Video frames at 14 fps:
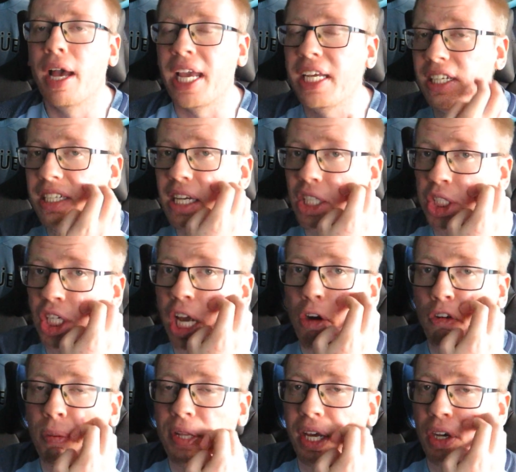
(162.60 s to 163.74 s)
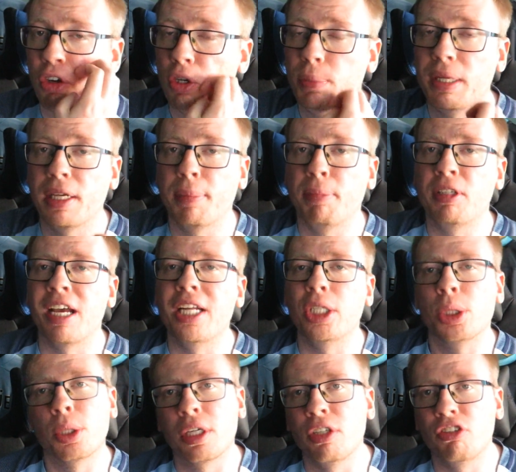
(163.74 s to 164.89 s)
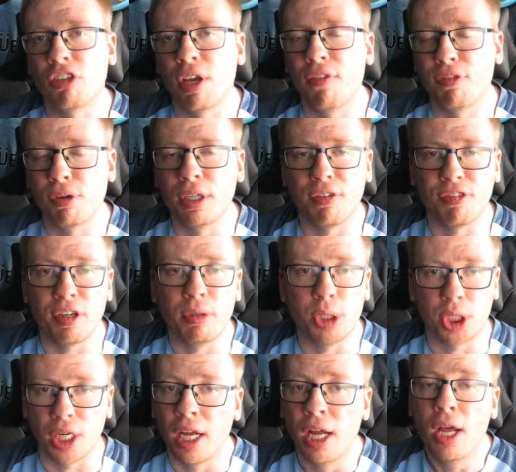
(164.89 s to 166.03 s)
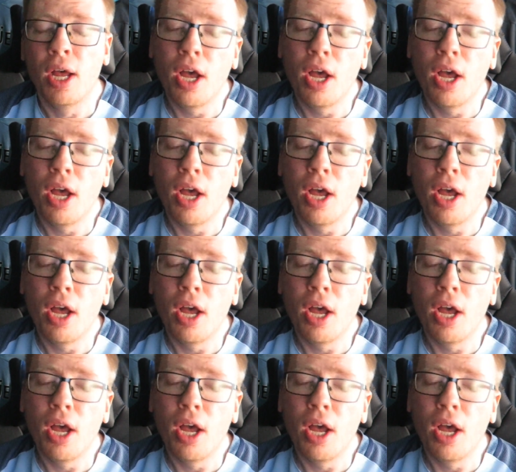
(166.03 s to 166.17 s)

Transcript: He didn't actually go off, but that could be a potential concern for in the future.